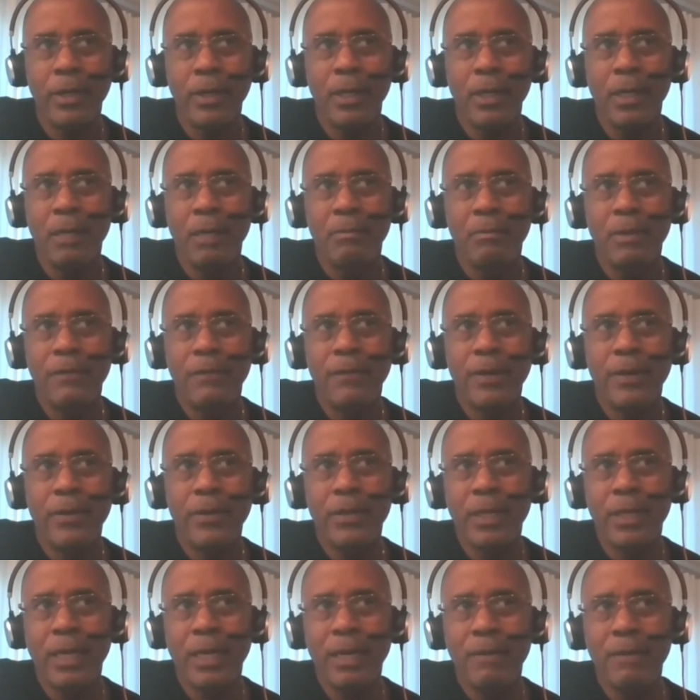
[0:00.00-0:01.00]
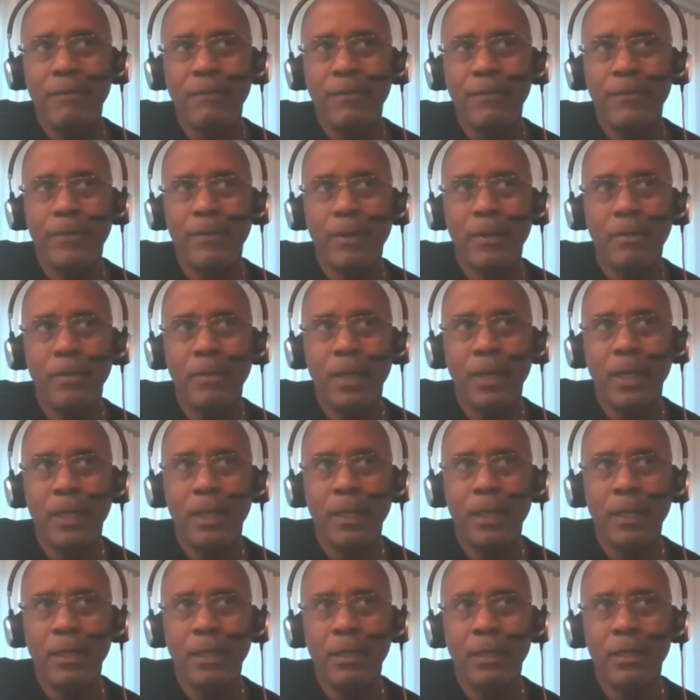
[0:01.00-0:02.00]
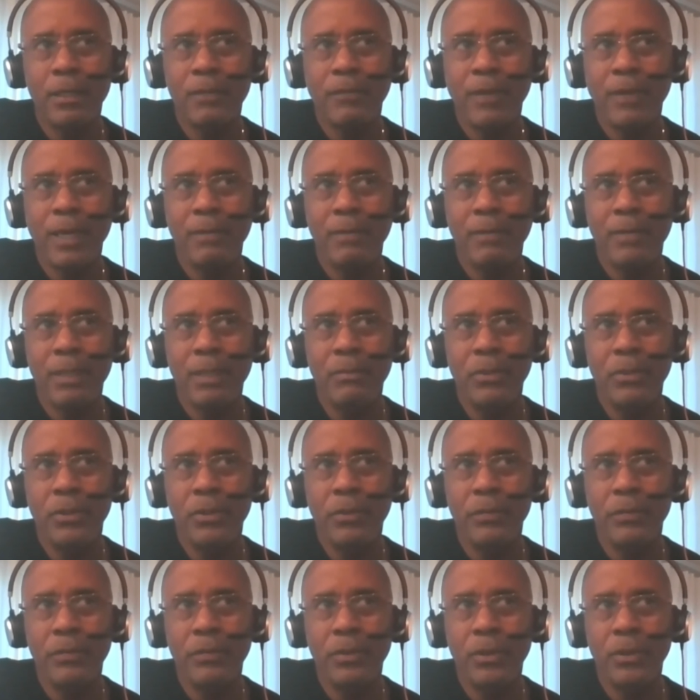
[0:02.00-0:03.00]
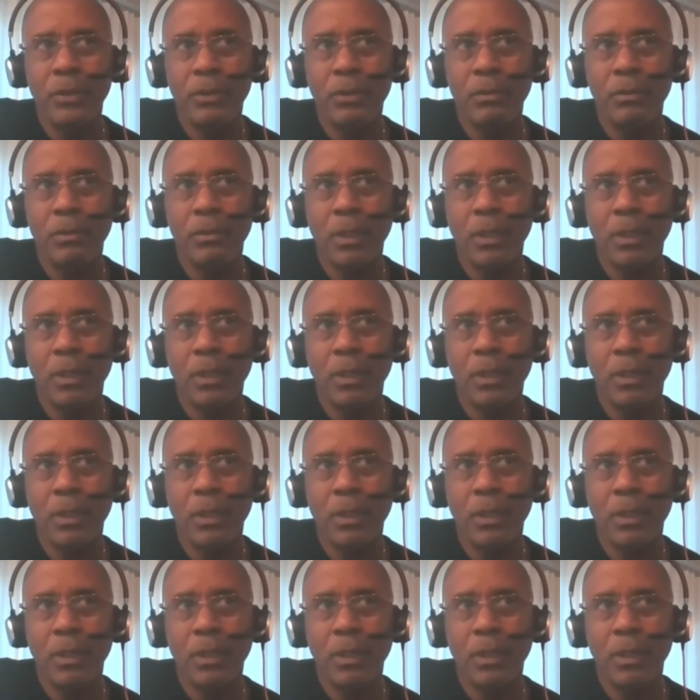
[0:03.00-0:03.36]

my father came from, his family moved to,